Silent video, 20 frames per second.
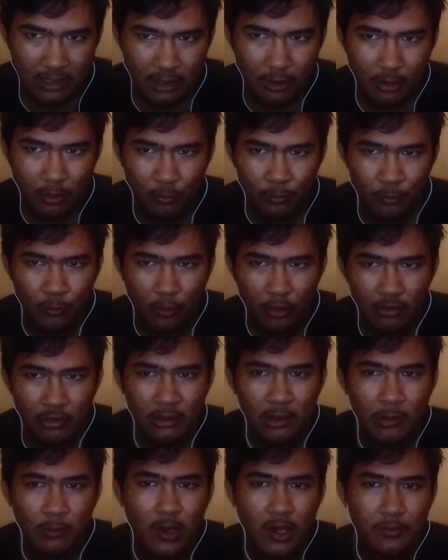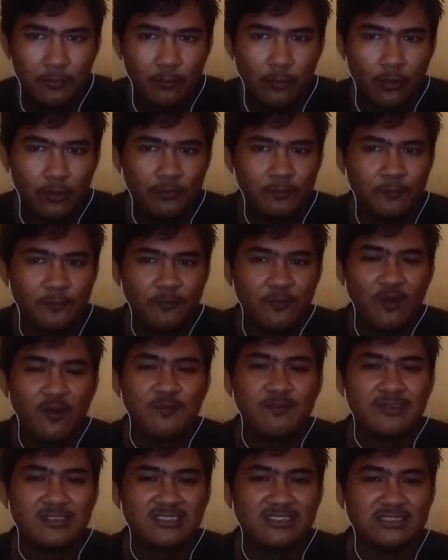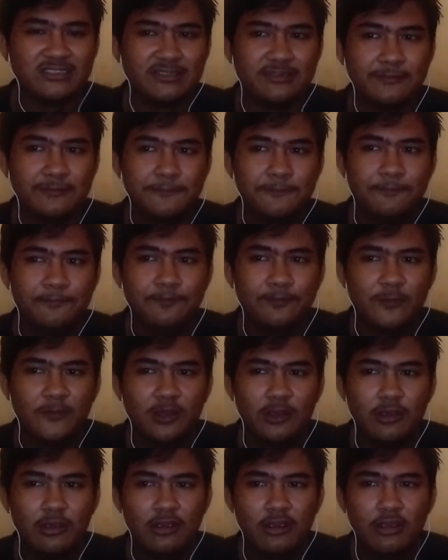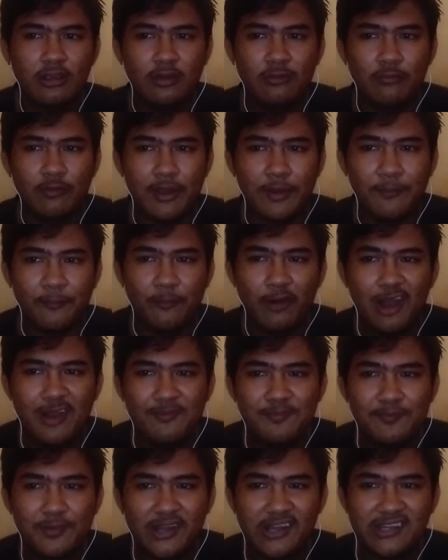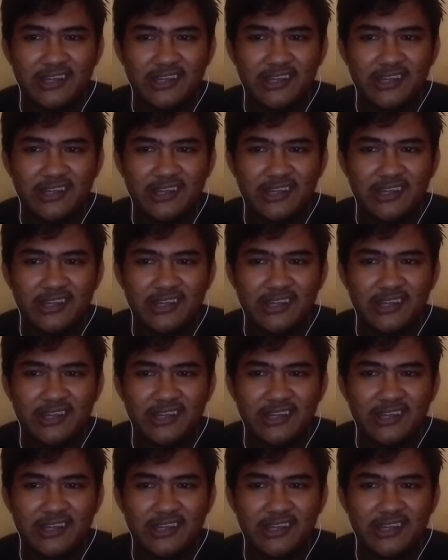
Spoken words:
Only one word per person. When one person